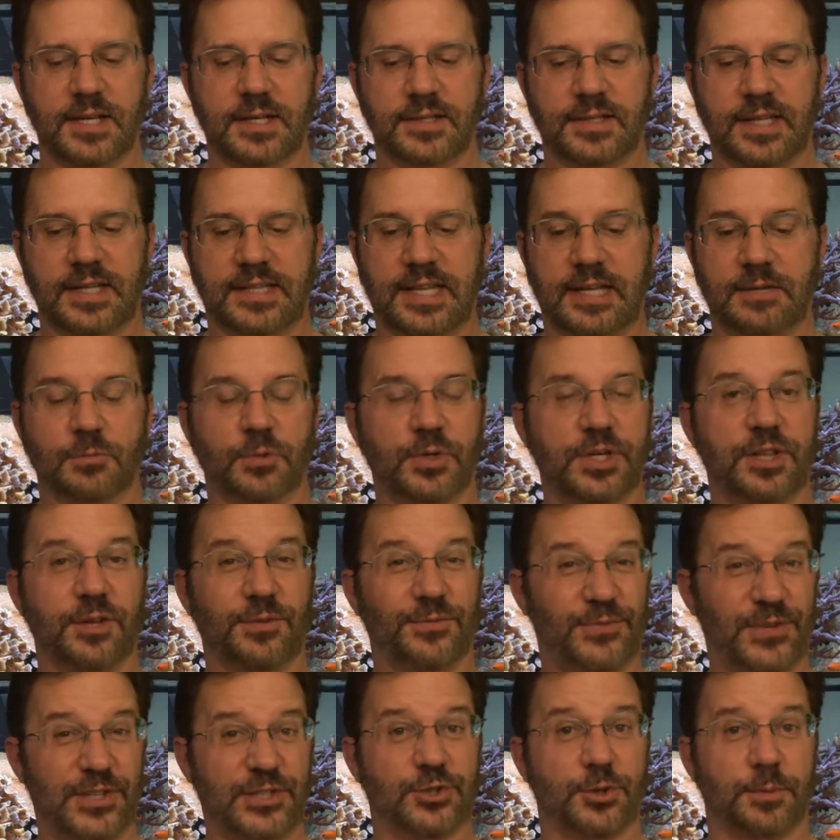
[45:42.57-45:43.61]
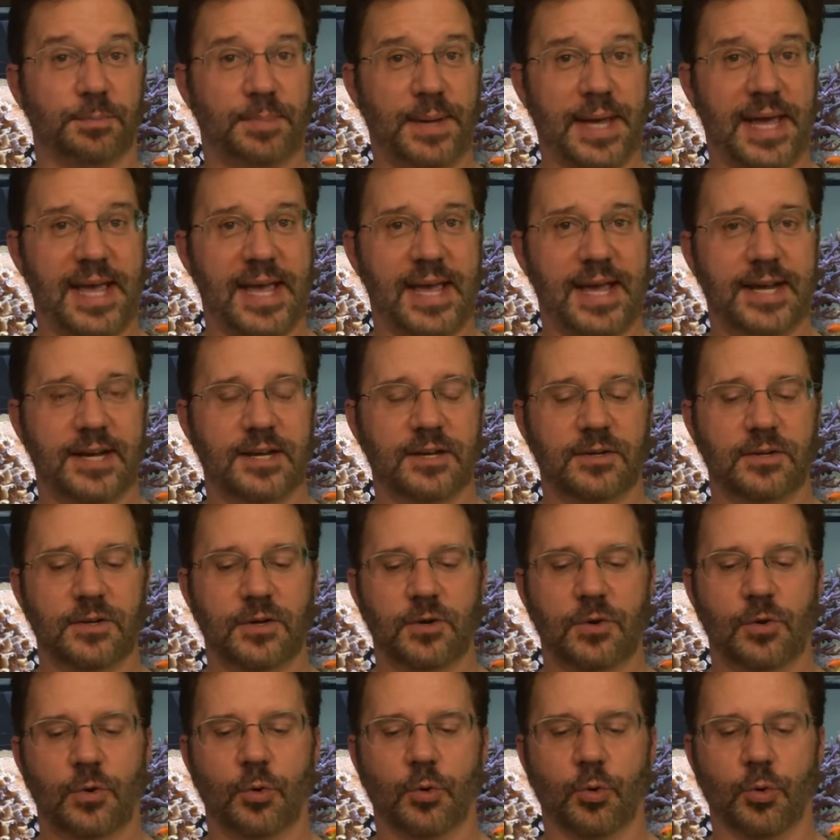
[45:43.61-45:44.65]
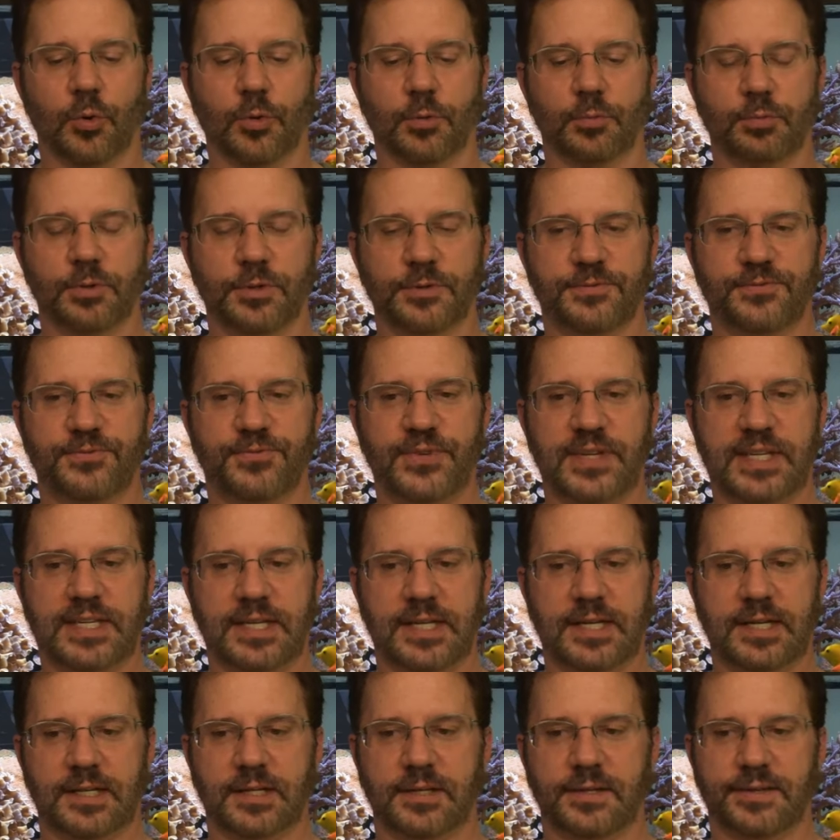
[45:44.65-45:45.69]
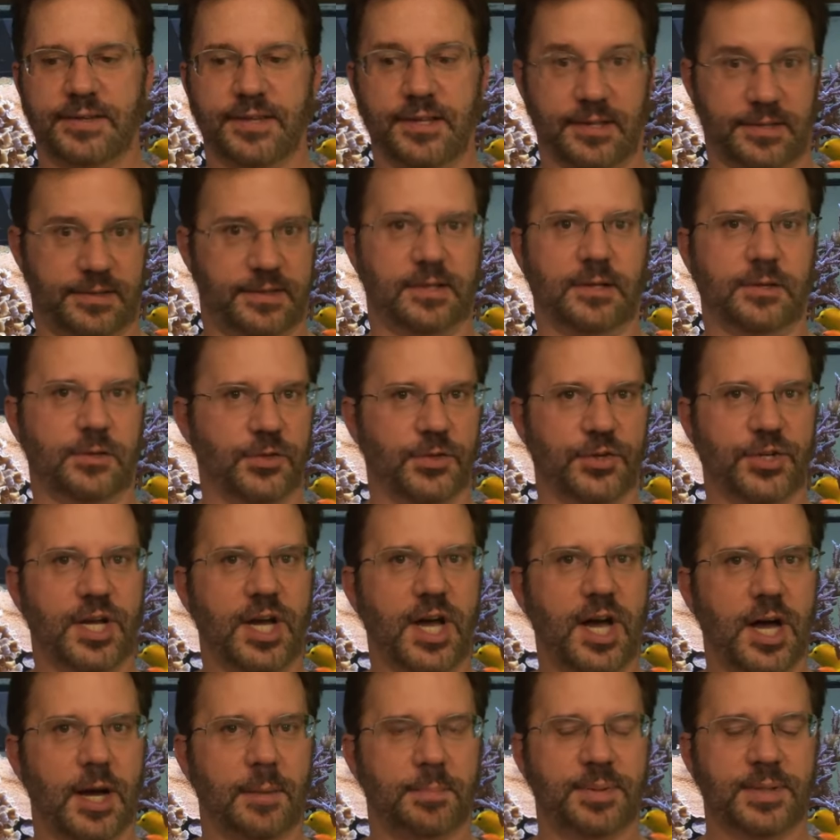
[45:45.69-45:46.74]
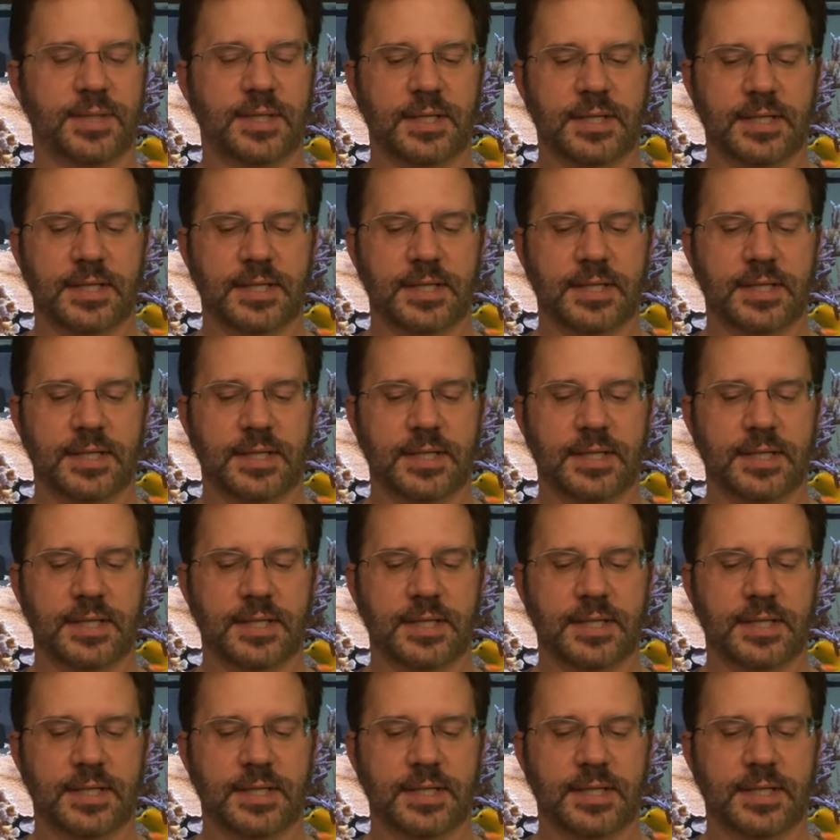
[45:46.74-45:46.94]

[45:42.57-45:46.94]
that then will either fit your bag or will fit in the, the little cup.